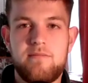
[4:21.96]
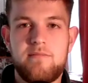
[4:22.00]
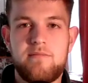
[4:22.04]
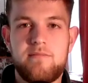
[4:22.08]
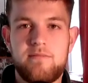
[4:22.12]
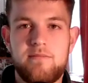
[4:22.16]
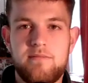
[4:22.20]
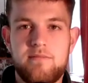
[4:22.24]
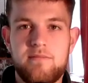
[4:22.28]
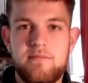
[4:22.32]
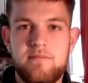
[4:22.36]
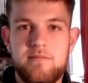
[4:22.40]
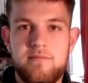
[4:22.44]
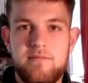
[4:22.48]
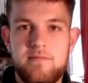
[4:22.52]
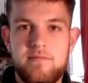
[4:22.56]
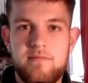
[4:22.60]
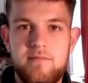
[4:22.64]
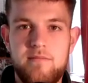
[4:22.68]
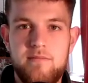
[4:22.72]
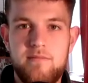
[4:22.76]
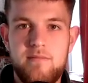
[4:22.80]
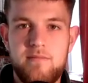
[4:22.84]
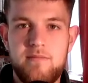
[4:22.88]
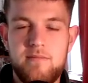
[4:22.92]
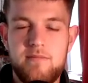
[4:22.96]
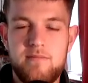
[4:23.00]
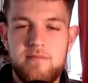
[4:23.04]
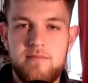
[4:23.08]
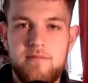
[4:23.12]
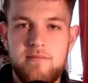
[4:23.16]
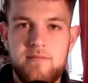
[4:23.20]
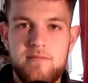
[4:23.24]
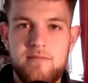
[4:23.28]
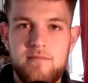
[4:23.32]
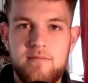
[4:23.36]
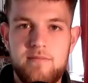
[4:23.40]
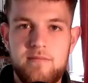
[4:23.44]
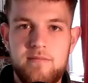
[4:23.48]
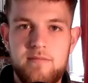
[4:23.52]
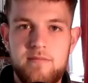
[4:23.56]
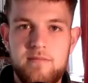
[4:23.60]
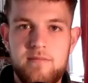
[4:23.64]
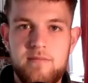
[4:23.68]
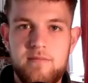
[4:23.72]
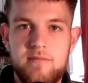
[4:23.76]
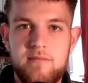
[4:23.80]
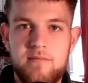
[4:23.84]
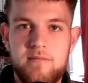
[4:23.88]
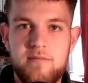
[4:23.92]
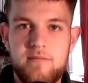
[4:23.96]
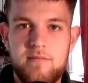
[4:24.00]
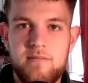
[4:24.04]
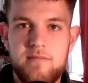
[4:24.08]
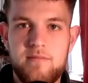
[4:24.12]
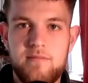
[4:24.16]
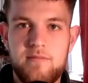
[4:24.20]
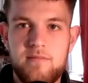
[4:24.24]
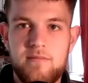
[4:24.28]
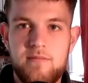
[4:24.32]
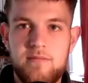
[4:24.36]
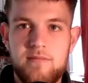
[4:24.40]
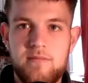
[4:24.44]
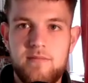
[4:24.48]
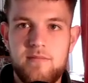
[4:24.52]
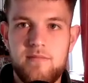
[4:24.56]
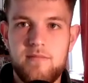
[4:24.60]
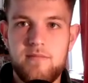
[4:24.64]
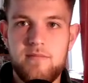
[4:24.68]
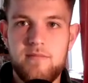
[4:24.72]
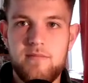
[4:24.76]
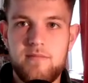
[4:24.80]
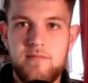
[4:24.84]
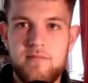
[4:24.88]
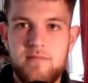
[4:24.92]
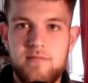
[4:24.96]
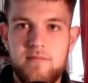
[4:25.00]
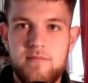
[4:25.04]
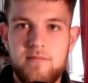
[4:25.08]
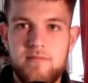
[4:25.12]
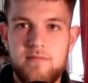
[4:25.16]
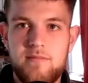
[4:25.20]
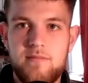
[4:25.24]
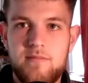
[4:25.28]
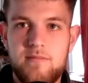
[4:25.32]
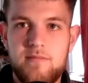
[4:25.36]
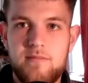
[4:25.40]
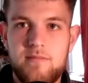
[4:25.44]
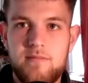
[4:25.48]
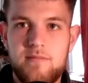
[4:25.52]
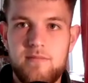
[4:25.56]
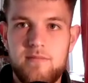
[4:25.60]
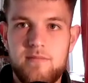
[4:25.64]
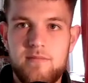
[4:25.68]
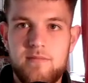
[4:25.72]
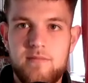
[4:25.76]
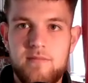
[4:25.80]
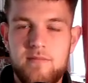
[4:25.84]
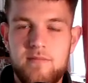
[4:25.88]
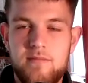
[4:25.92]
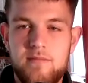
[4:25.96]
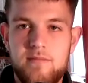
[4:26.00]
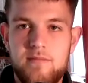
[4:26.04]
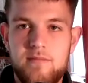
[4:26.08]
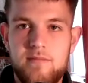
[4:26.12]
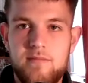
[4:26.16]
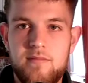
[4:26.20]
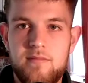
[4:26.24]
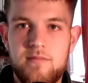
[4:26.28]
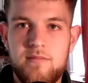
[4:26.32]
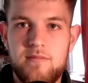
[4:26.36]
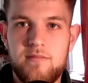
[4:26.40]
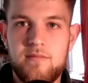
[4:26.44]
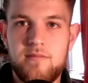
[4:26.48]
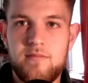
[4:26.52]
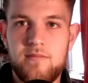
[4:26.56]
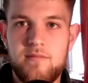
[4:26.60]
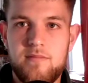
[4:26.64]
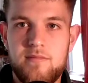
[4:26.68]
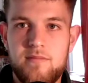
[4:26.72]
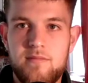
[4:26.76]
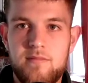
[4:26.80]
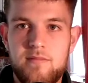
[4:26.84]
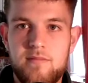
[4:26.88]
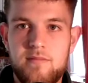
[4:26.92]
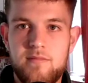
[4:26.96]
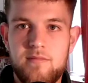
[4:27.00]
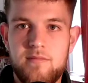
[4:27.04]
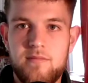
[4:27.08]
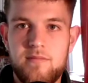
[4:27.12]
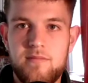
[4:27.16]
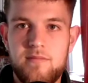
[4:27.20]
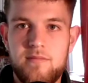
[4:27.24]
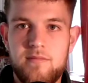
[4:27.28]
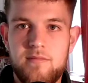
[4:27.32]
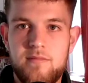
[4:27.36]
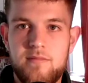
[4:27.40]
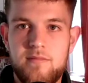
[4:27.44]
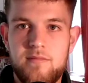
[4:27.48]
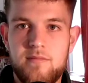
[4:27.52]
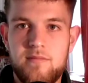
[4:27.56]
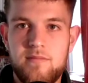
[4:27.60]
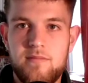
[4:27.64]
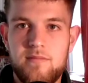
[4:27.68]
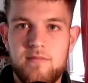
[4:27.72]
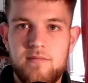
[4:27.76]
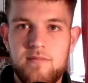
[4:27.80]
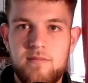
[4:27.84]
No words are spoken by the person on screen.